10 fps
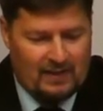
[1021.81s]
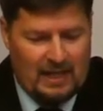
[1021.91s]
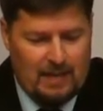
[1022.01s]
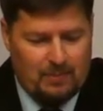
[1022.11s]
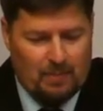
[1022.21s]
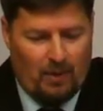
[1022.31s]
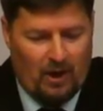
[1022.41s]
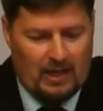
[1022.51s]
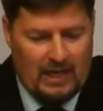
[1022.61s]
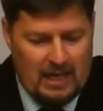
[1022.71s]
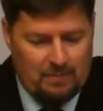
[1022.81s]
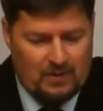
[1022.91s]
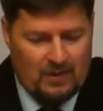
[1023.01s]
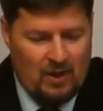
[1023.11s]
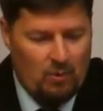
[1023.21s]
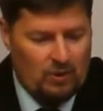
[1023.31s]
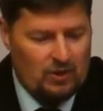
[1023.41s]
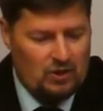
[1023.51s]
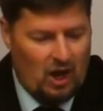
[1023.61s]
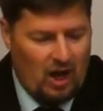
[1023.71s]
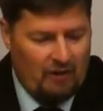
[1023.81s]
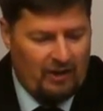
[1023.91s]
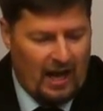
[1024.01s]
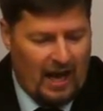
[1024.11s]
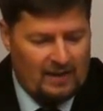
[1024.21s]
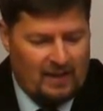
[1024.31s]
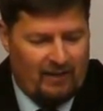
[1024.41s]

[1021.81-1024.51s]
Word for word: heaps upon heaps, with the jaw of an ass have I